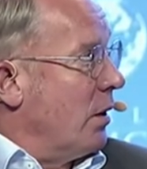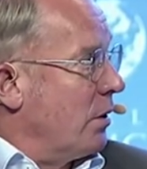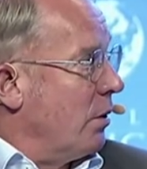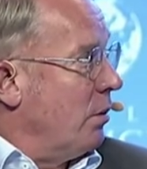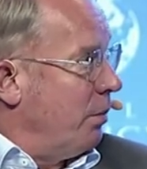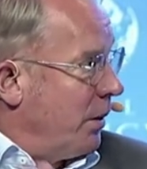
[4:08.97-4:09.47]

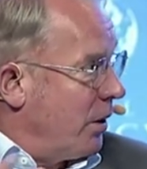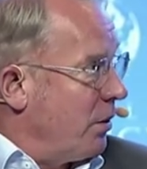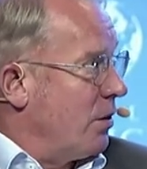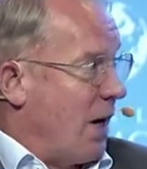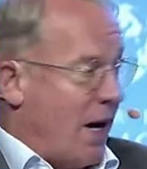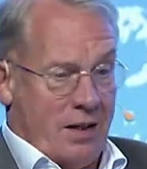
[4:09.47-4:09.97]
So
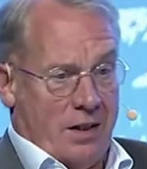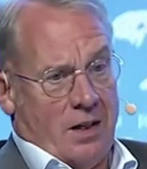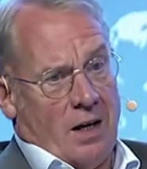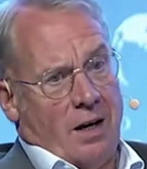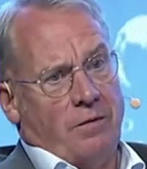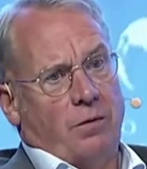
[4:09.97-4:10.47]
because I
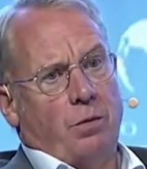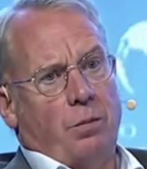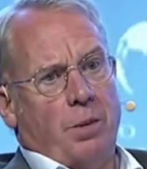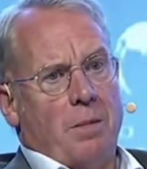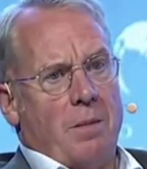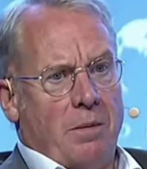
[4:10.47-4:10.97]
still have to
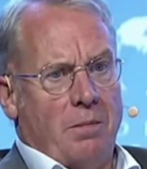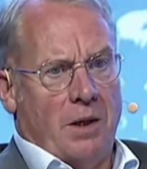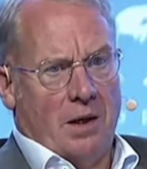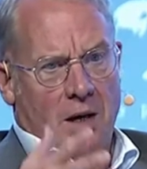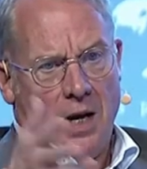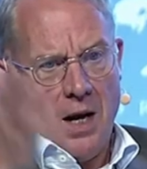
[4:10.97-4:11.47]
pay my
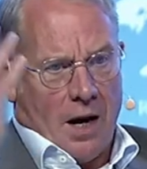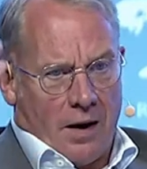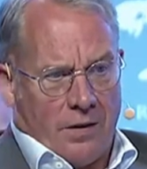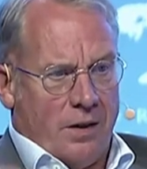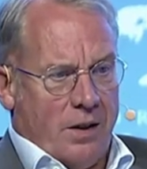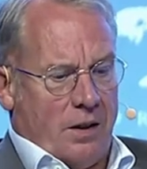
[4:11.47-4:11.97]
bill,
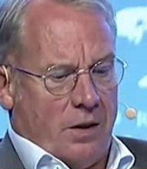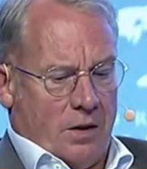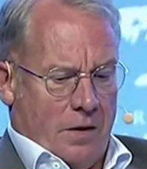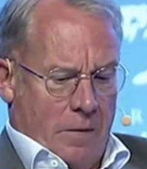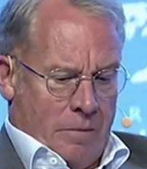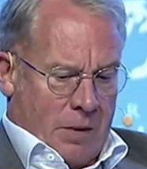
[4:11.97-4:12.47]
I think
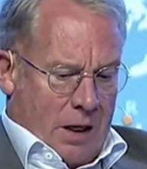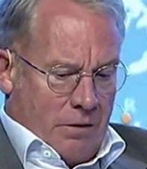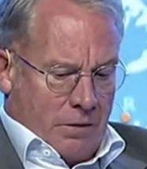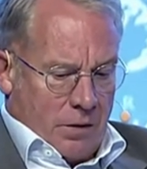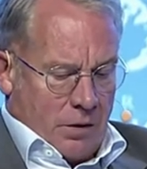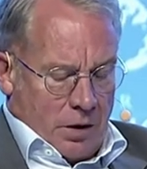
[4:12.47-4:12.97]
uh,
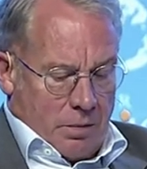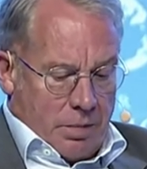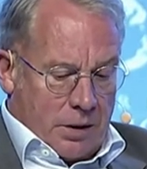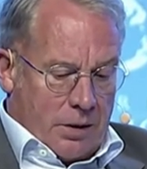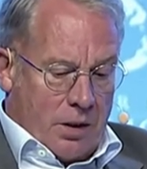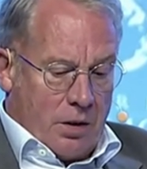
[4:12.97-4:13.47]
in France in
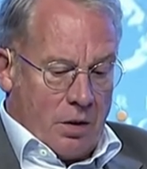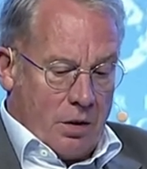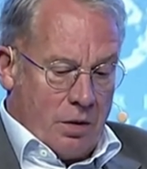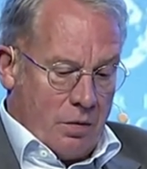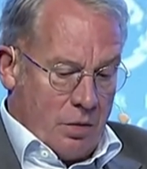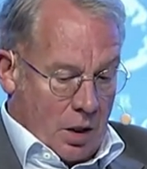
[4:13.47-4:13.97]

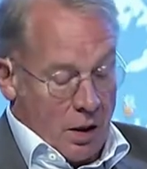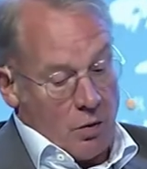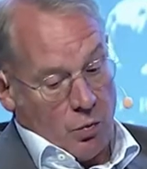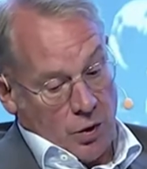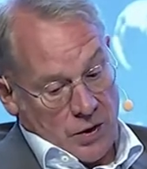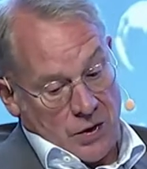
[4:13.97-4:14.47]
particular, and
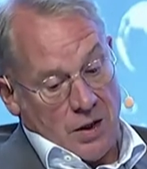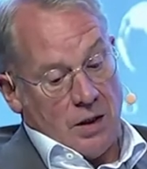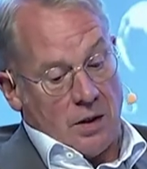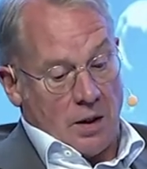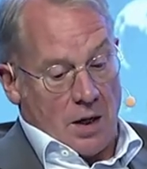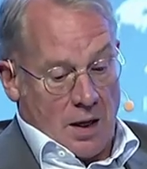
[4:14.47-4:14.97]
we see
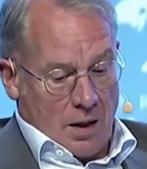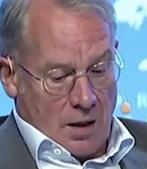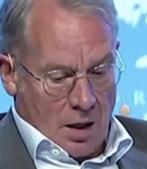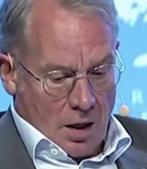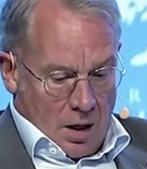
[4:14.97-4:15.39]
it again